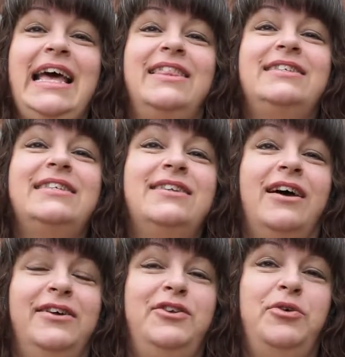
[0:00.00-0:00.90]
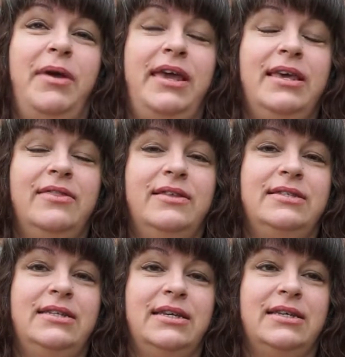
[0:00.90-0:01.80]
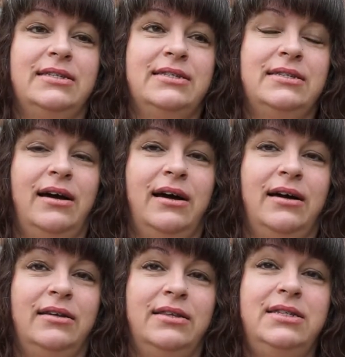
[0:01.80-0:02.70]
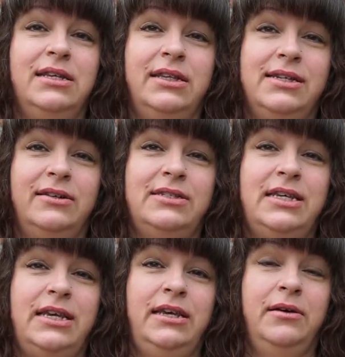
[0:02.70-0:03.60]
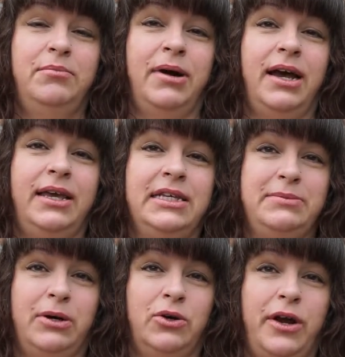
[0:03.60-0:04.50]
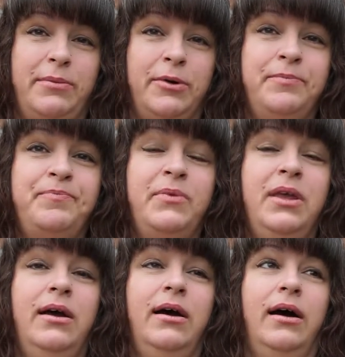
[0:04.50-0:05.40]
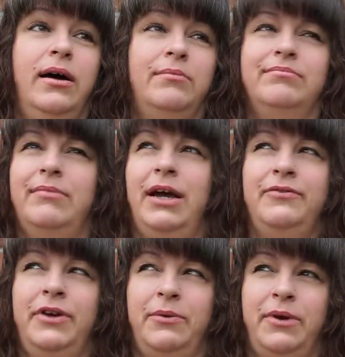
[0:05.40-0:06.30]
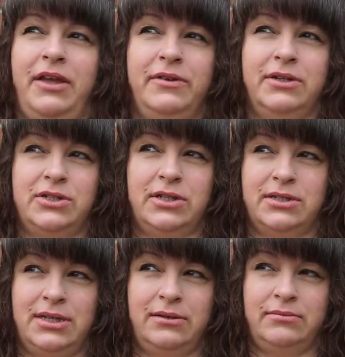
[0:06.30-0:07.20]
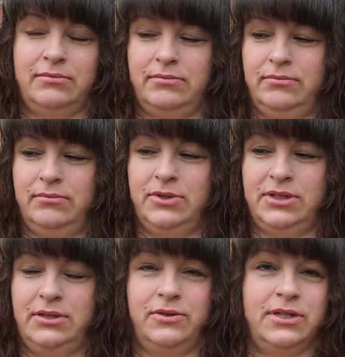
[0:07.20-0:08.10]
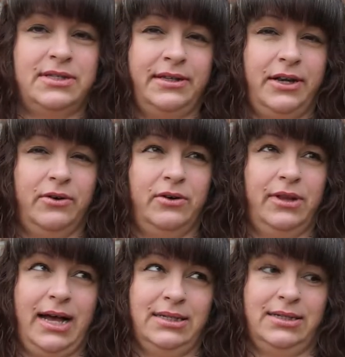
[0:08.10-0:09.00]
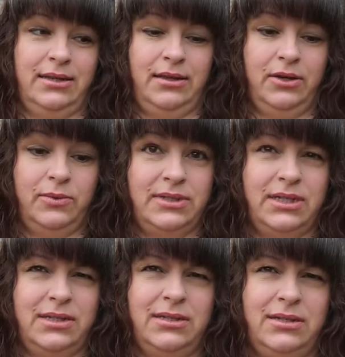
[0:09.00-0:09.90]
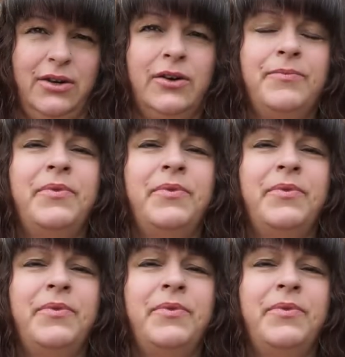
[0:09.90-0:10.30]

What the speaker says: This is not a new make. This is the Dingley Dell Tee by Isabel Kramer. I forget when I finished this. It was either this year or last. I think it was this year.